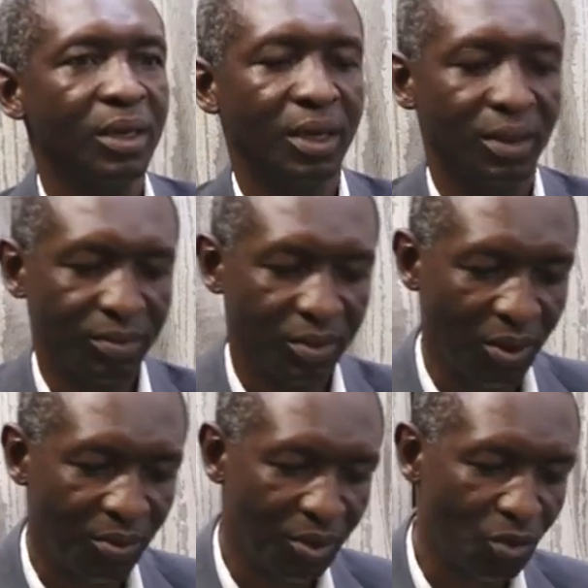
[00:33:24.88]
Yeah.
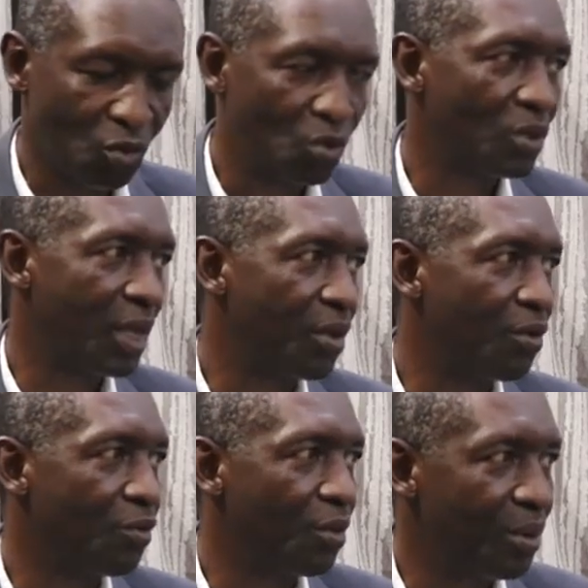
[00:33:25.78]
Comrade Ojukwu, thank
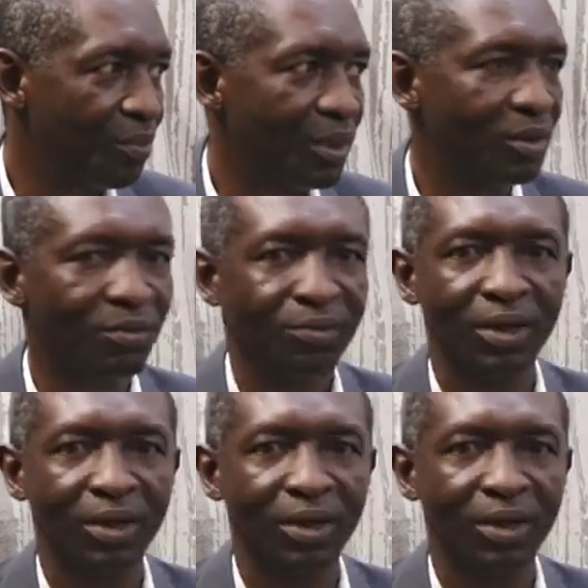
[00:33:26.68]
you for being part of